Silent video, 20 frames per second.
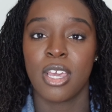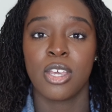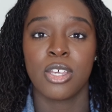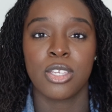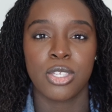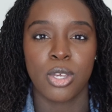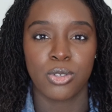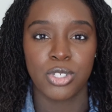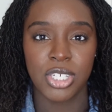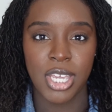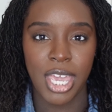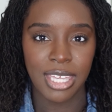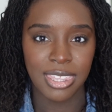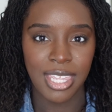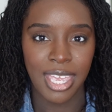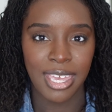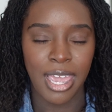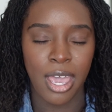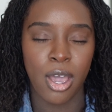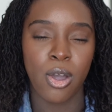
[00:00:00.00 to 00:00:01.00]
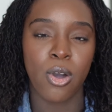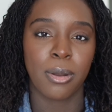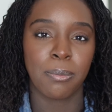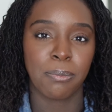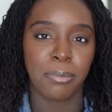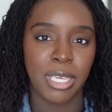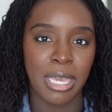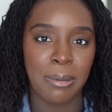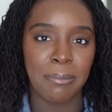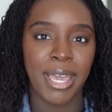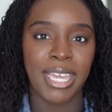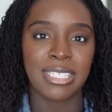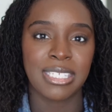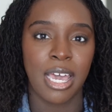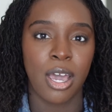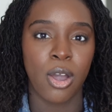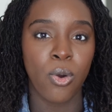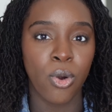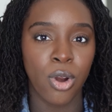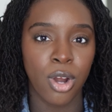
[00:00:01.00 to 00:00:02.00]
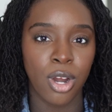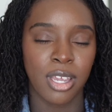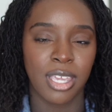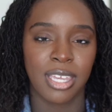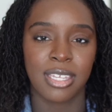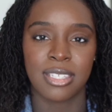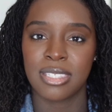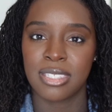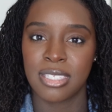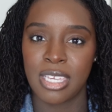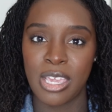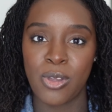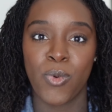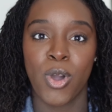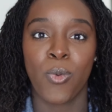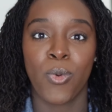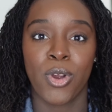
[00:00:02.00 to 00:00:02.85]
So check that out on pmi.org and see what